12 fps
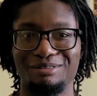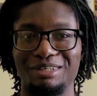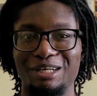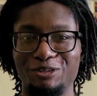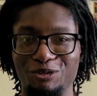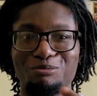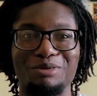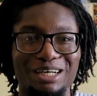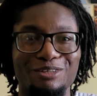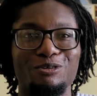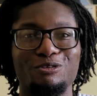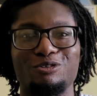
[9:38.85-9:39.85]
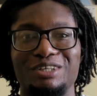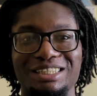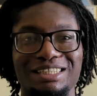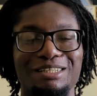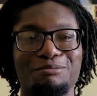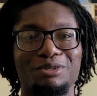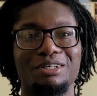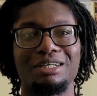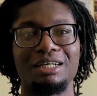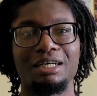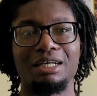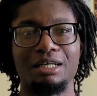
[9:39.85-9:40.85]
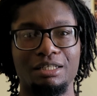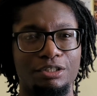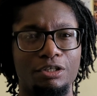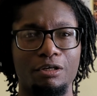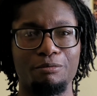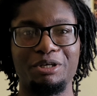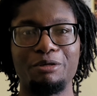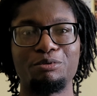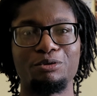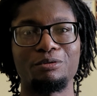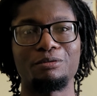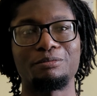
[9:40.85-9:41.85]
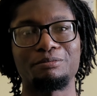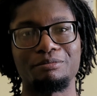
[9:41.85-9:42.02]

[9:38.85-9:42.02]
that you might not have created it, but you know, people,